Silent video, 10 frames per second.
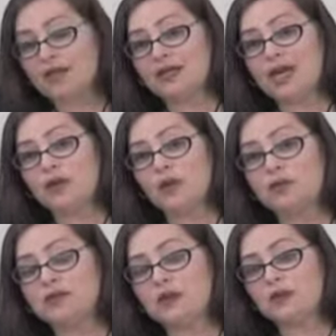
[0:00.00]
Now,
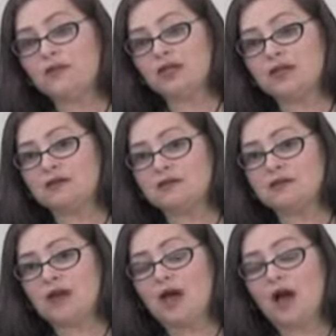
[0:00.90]
some of
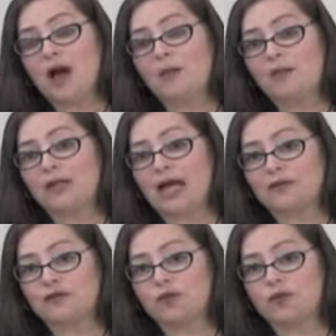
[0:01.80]
these
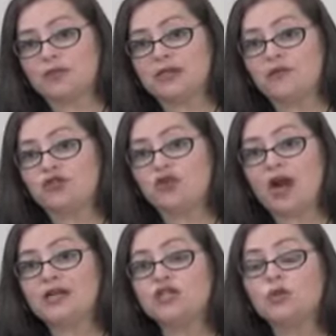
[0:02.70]
platforms have
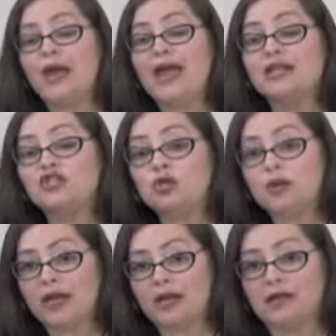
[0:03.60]
tried to
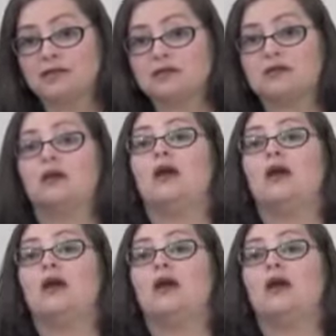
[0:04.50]
educate